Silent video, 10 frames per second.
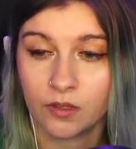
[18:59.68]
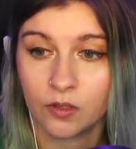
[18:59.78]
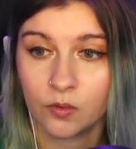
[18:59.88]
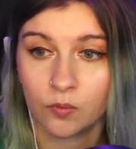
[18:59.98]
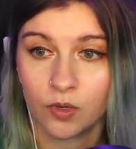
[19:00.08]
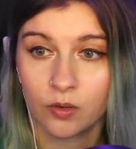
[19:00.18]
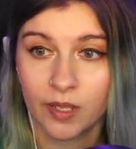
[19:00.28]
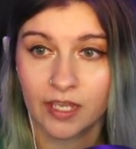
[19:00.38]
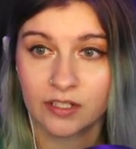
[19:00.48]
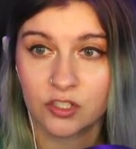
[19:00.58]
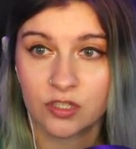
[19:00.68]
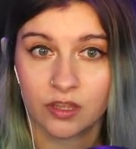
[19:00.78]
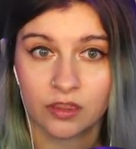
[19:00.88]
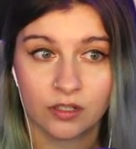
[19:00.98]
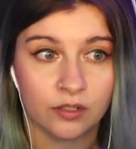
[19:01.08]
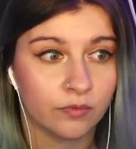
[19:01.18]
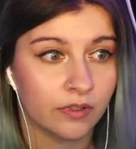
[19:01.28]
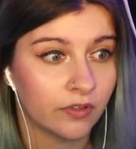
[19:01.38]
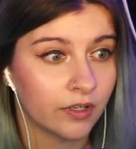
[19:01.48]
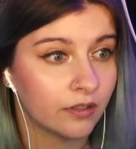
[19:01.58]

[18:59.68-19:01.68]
Row H, the third river.